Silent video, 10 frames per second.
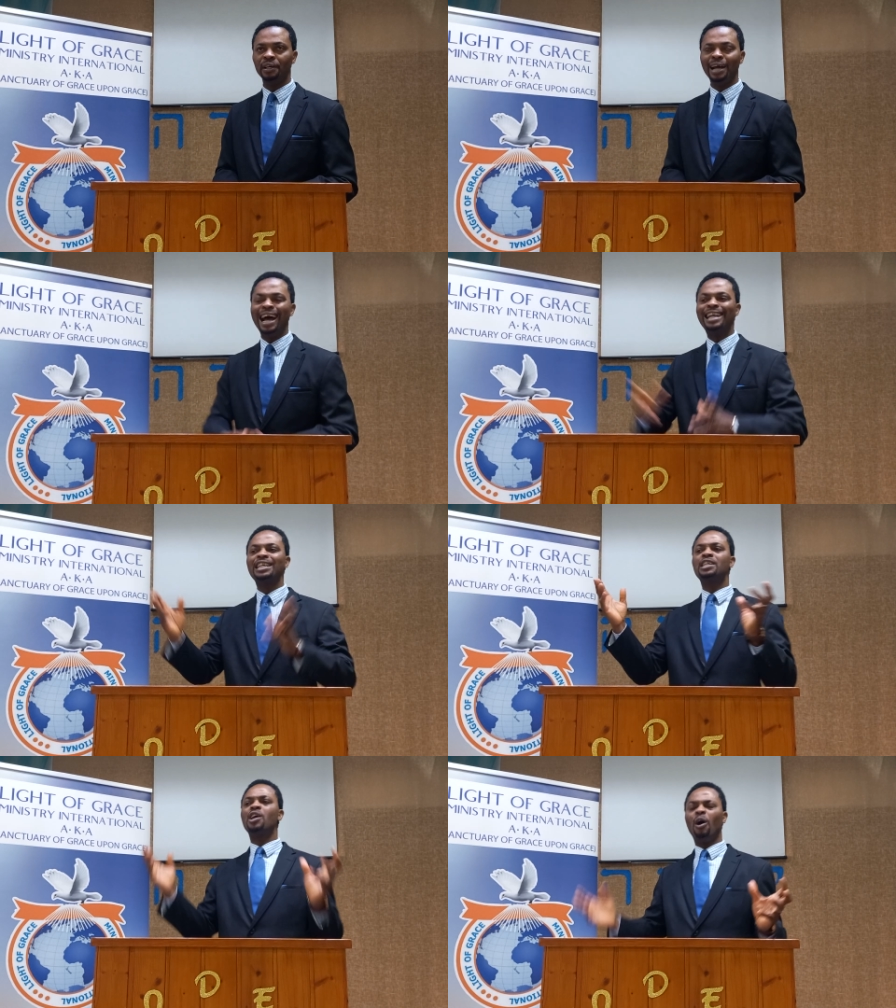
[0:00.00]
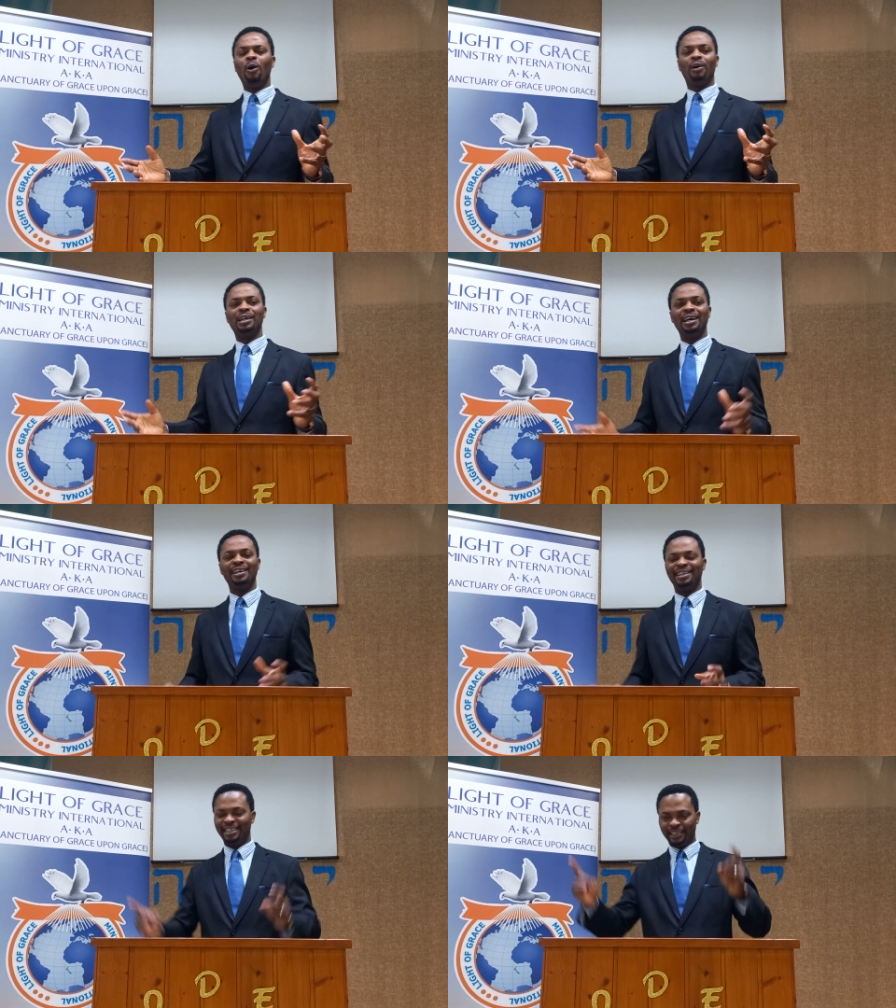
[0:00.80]
And God
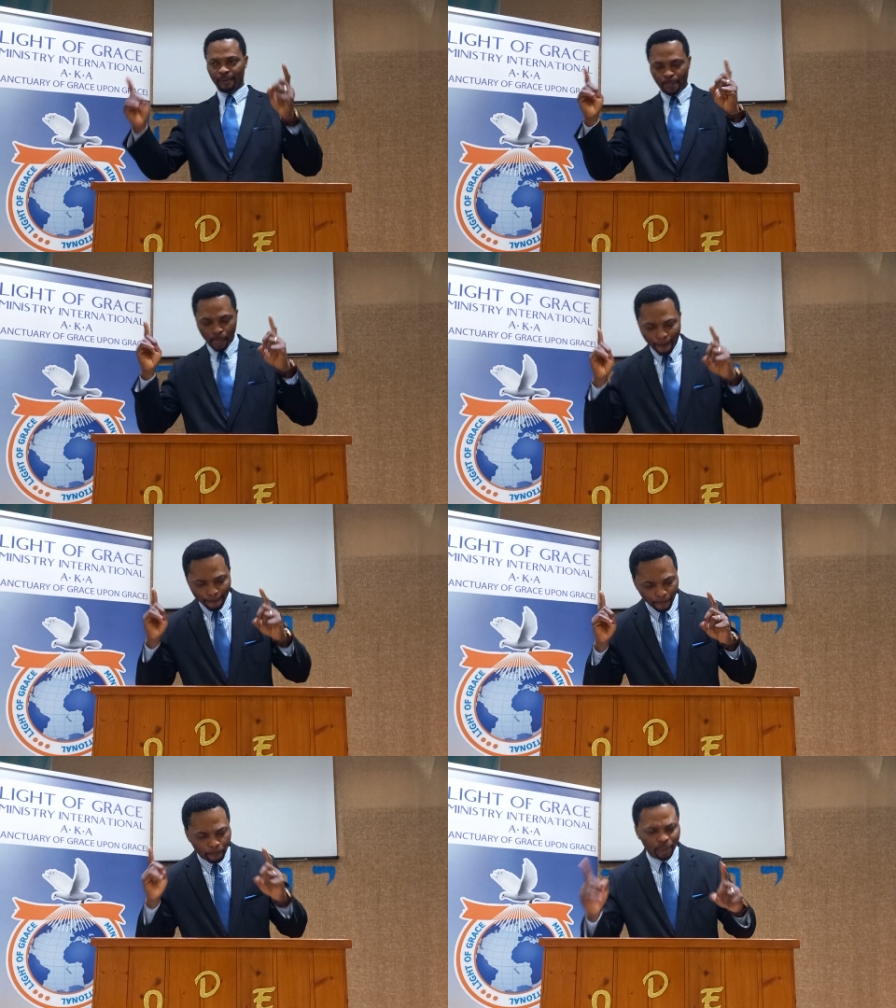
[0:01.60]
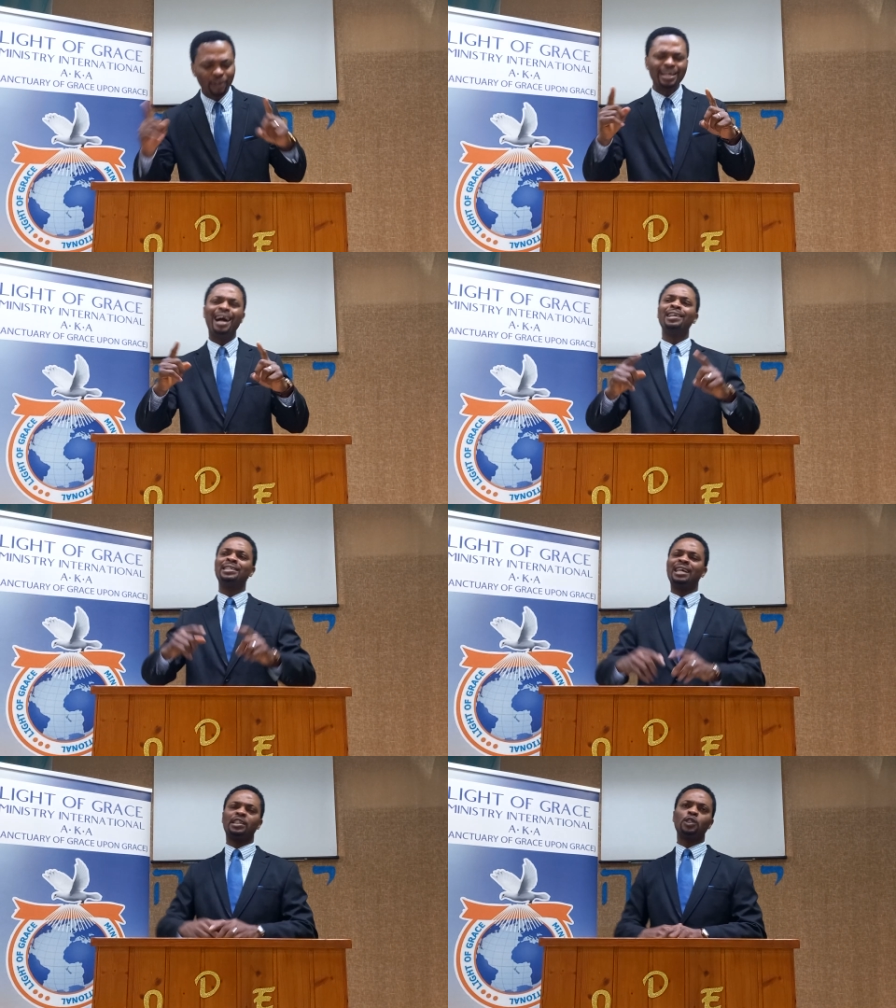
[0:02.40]
brought
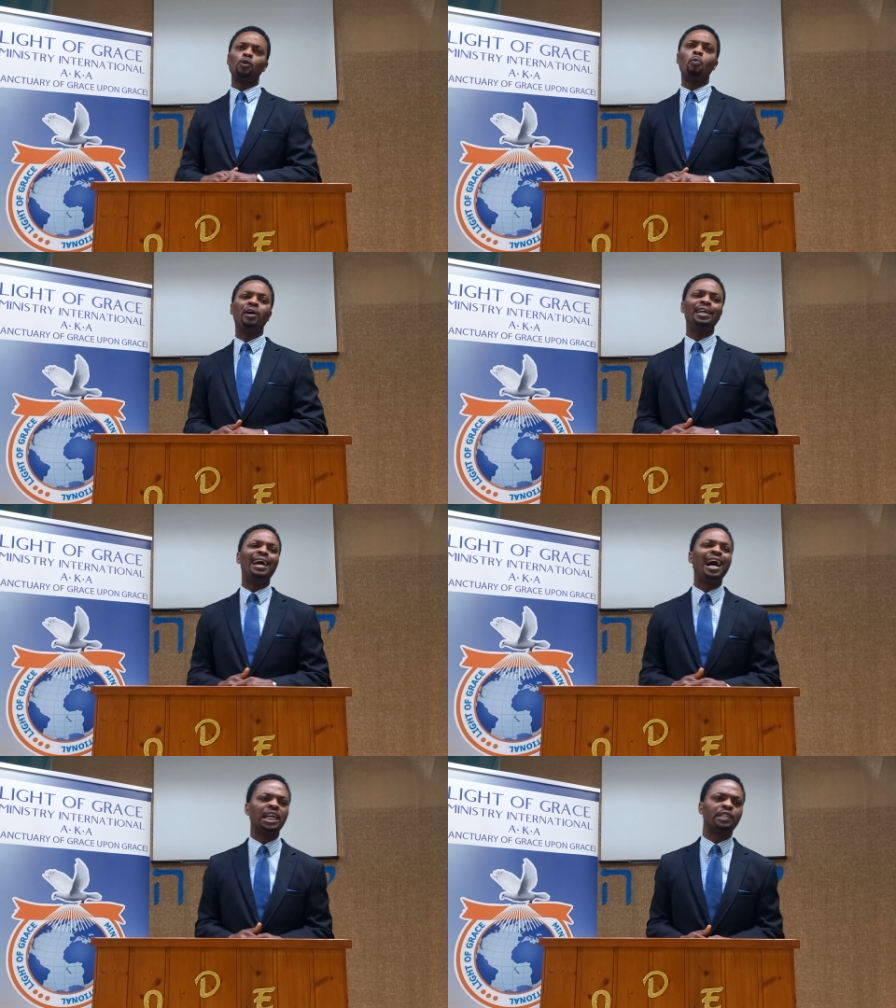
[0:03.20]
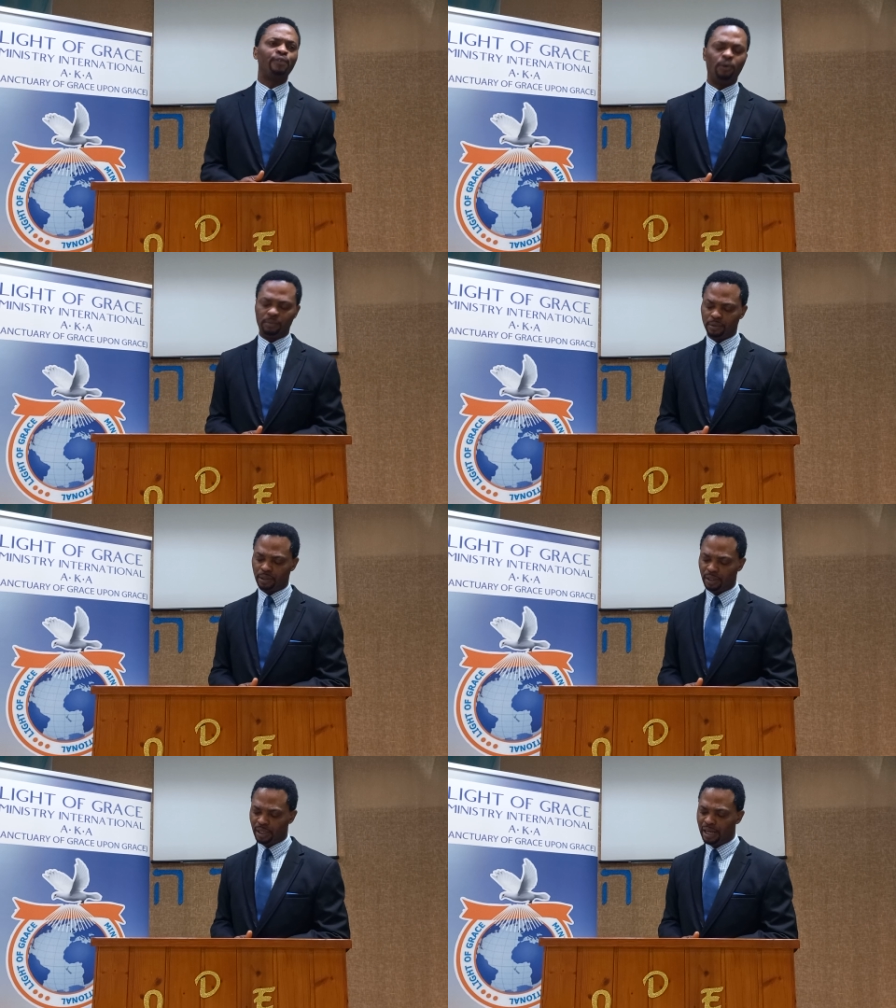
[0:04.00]
answers to what they asked for.
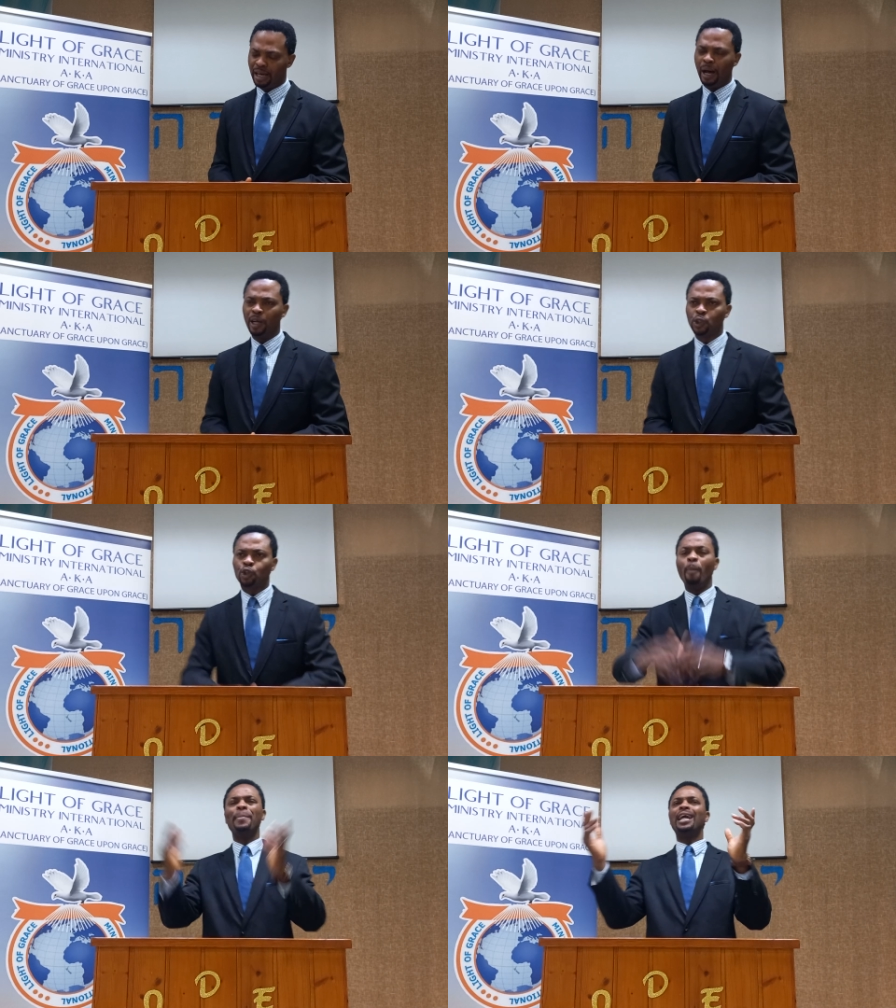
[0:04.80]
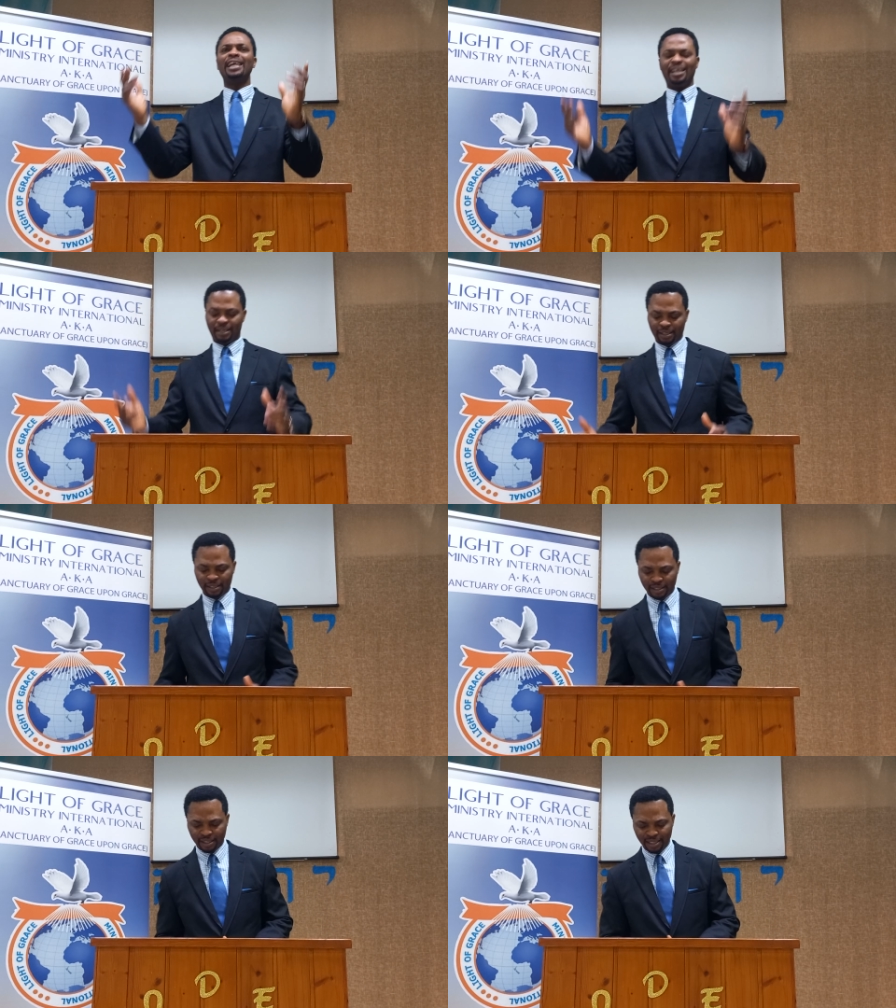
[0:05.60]
So many
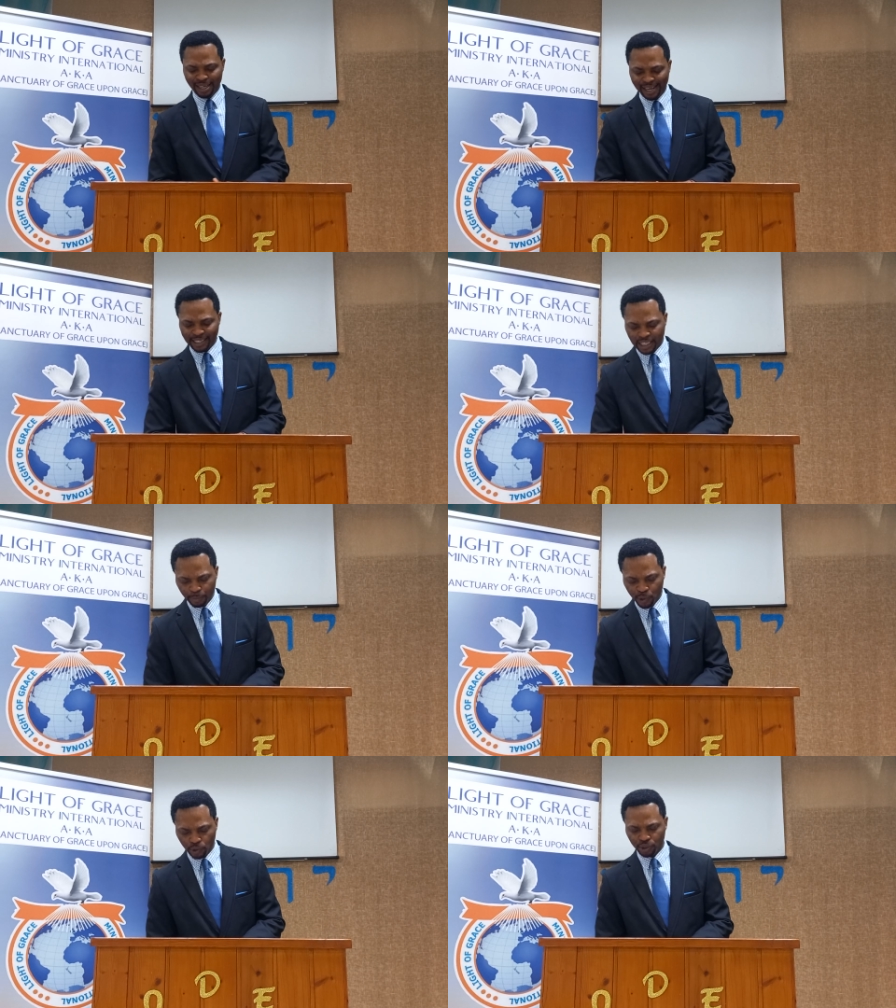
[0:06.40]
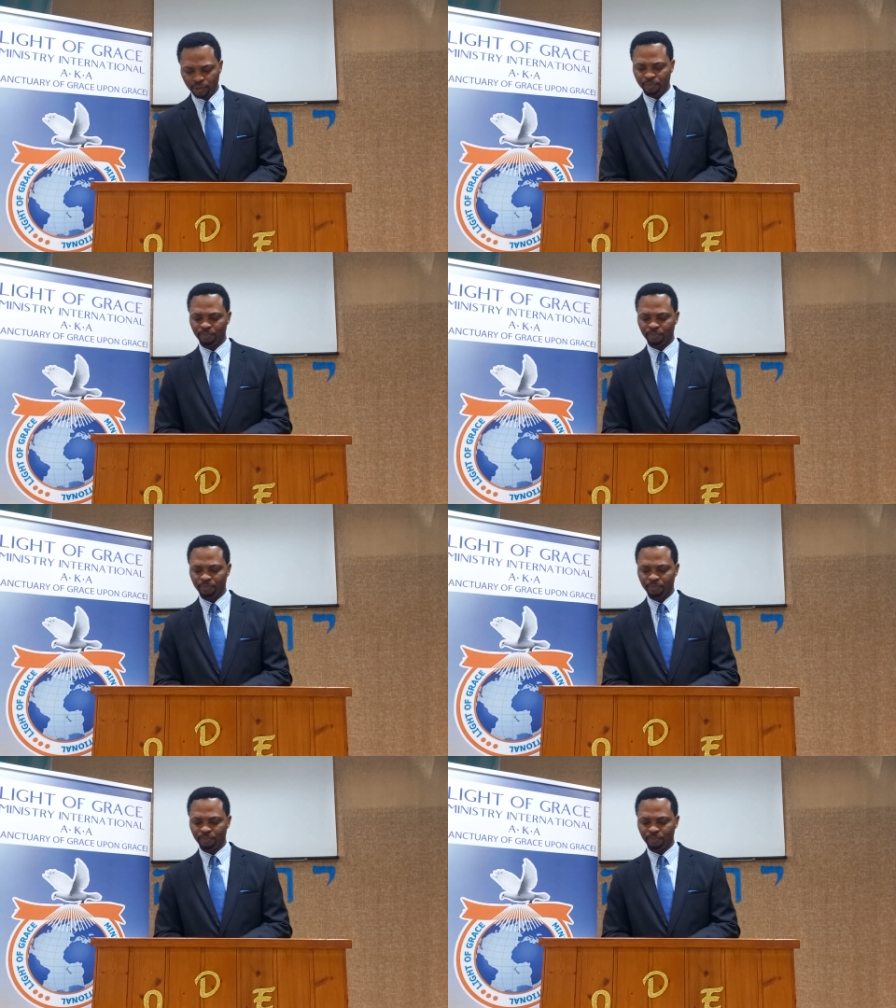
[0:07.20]
in the scriptures